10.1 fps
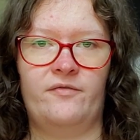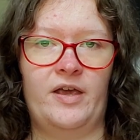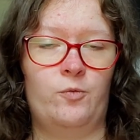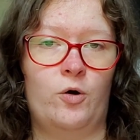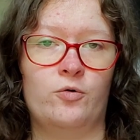
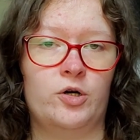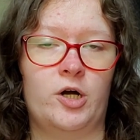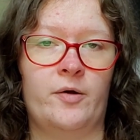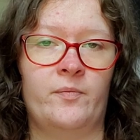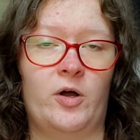Van
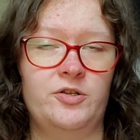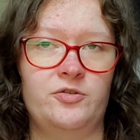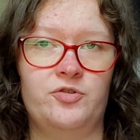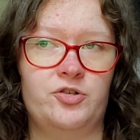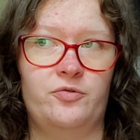Workum
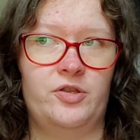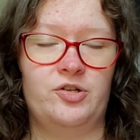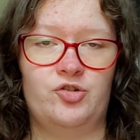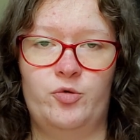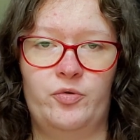also showed
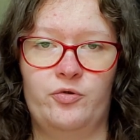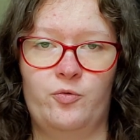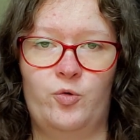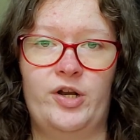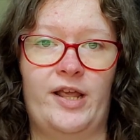that Jupiter
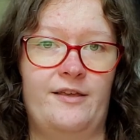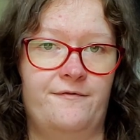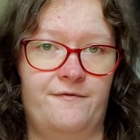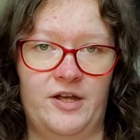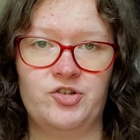would
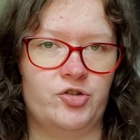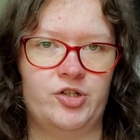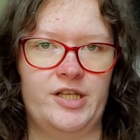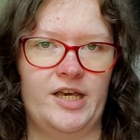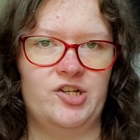
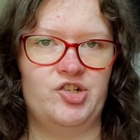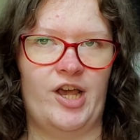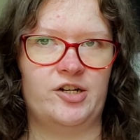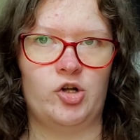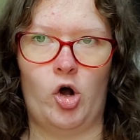eventually
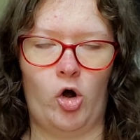eject